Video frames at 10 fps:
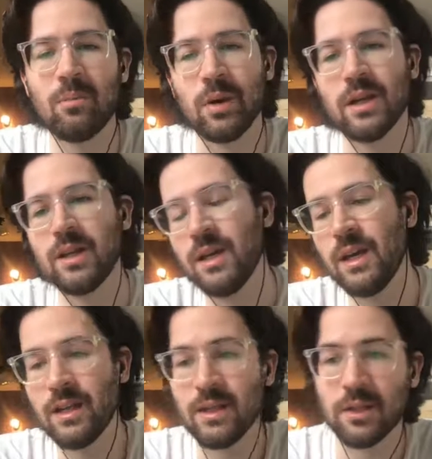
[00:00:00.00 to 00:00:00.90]
But
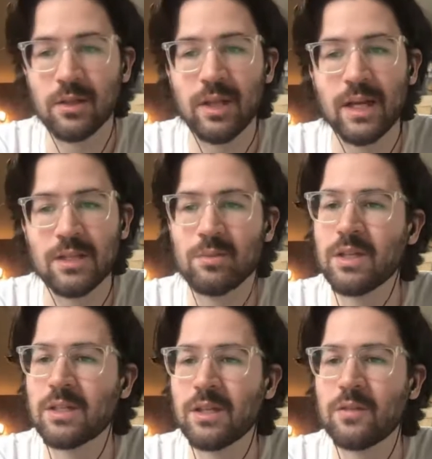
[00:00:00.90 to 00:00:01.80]
nonetheless, I
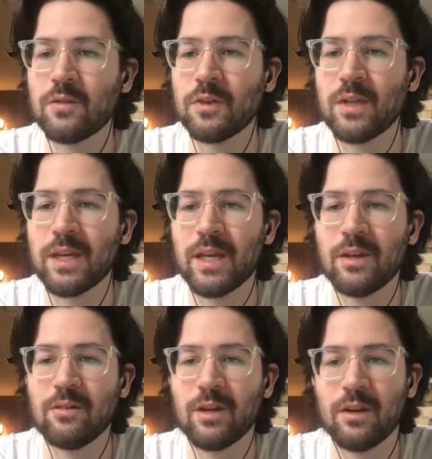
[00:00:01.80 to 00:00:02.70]
mean, it does feel like
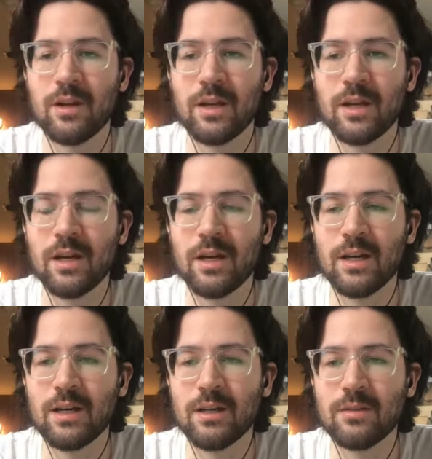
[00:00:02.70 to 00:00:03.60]
a very
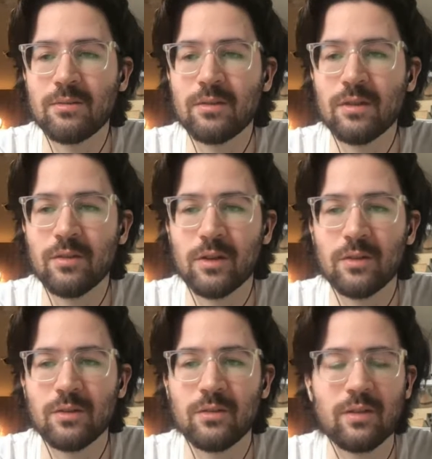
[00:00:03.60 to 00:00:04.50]

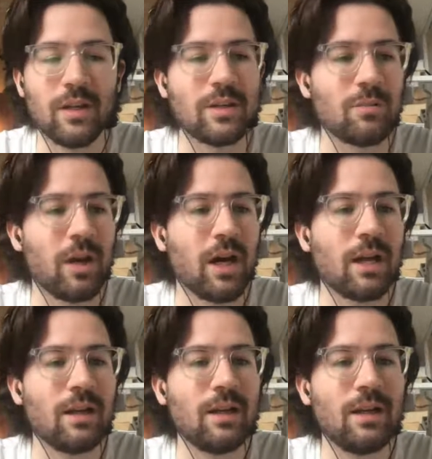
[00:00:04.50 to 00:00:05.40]
difficult to fade
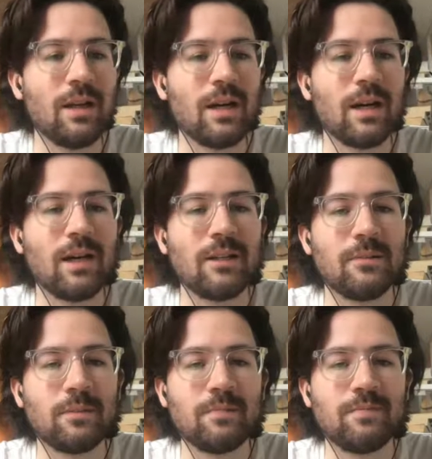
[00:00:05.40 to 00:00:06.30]
spot.
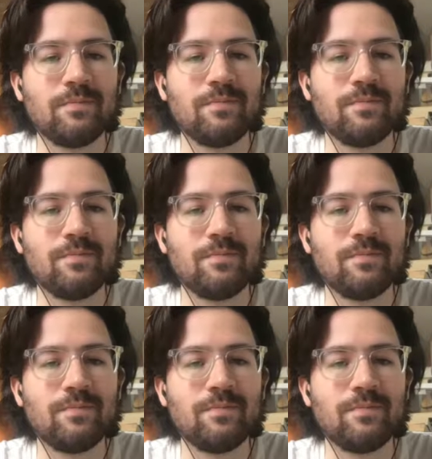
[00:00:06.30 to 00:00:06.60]
Not